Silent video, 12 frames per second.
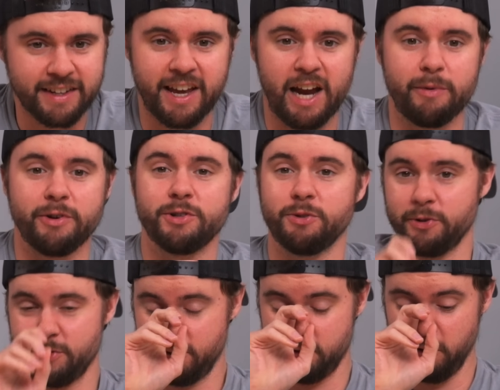the camera just
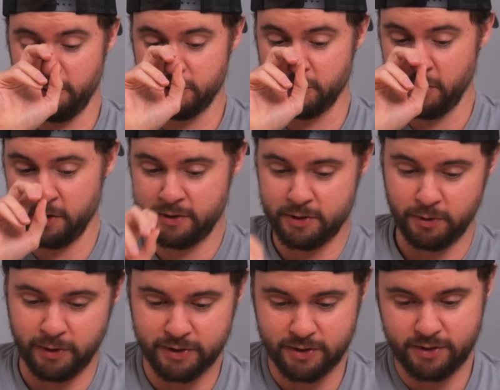looks so absurd.
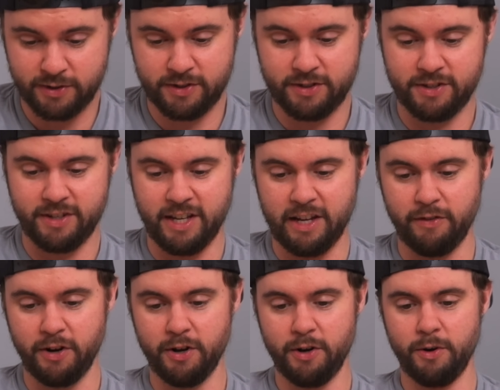So let's give
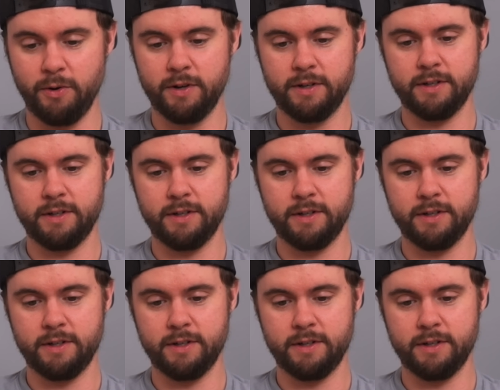it a go.